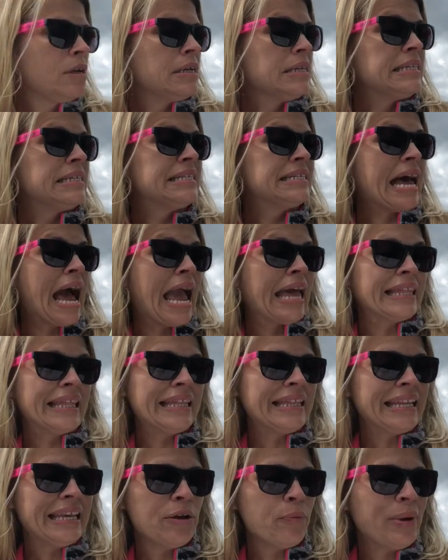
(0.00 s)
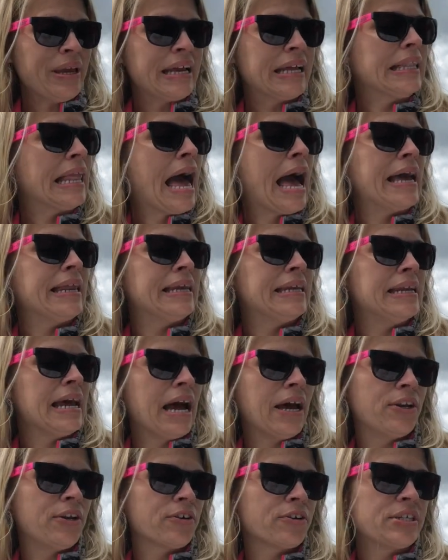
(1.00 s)
Silently we glided
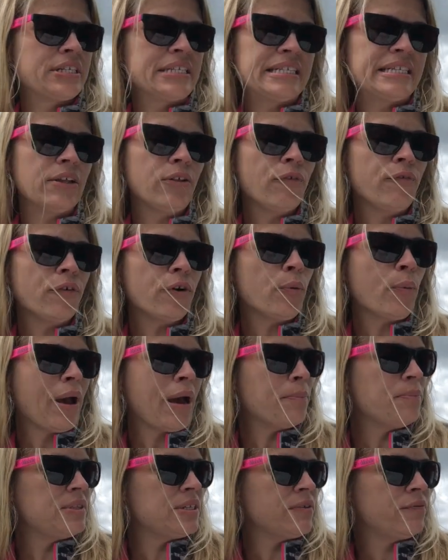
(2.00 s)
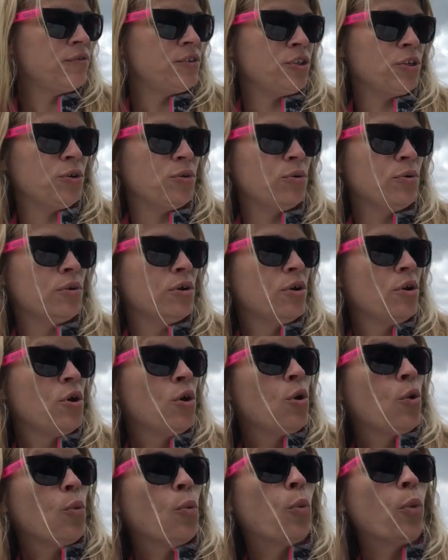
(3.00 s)
under silver webs of dew.
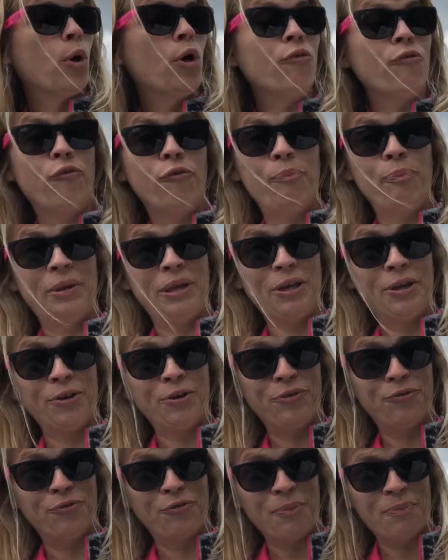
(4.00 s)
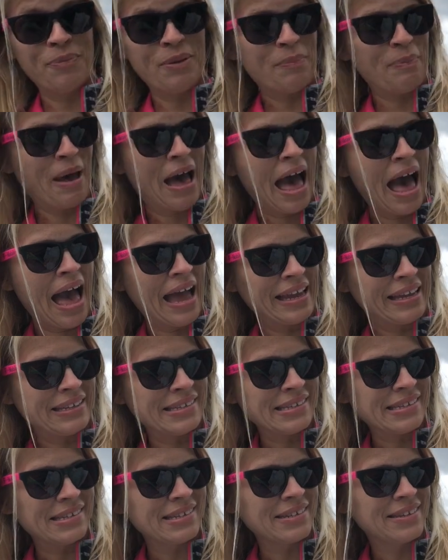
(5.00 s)
Wolf peered from the
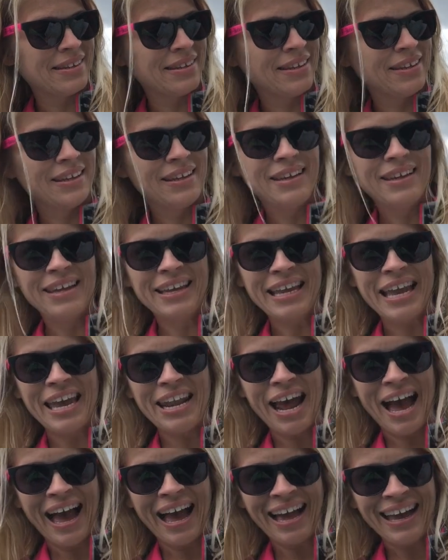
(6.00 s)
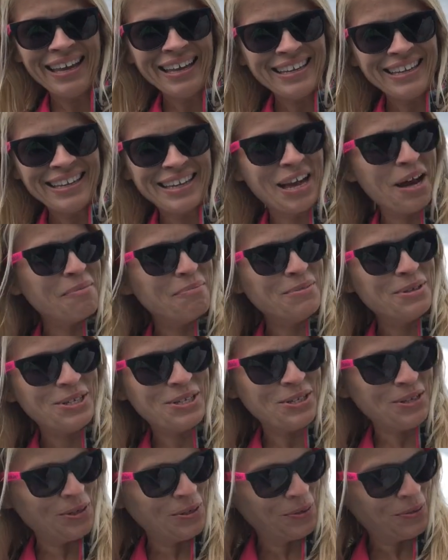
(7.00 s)
pines. Can I come
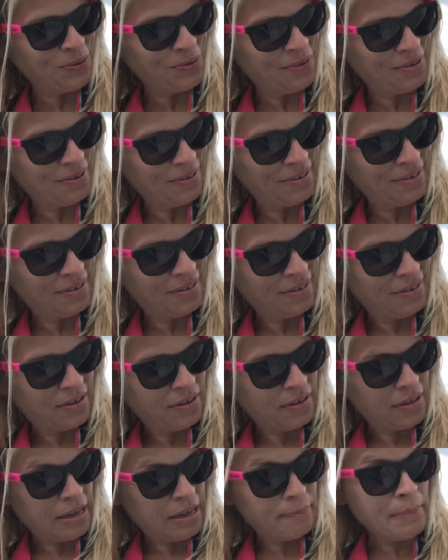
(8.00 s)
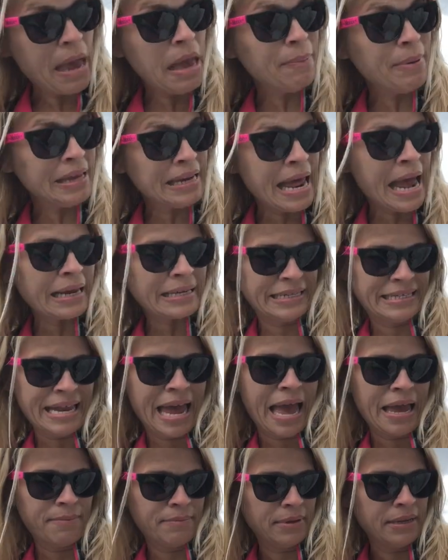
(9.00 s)
too? Maybe next
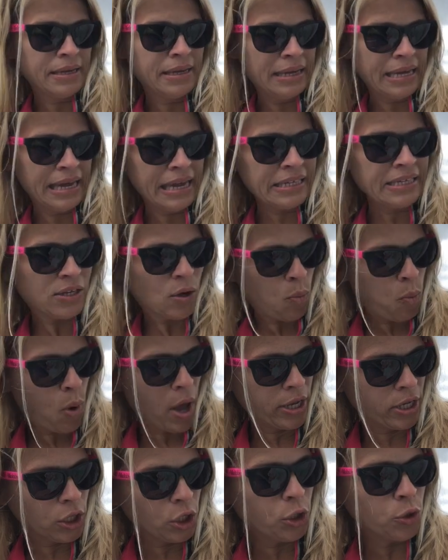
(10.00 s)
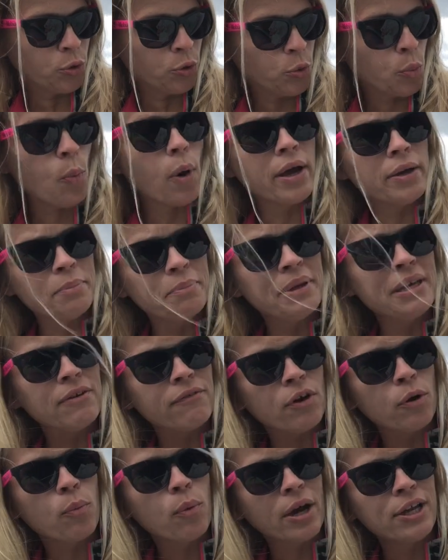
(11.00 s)
time. It's a one loon, one
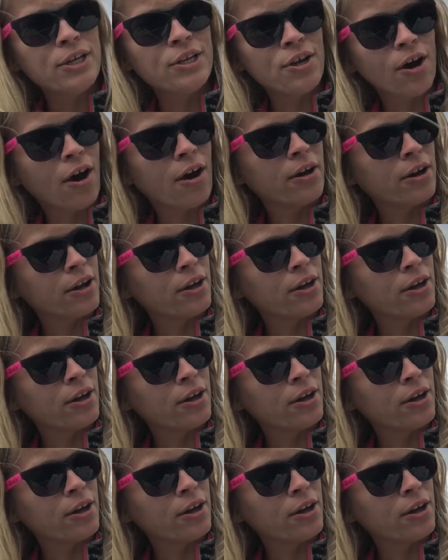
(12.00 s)
beaver, one dog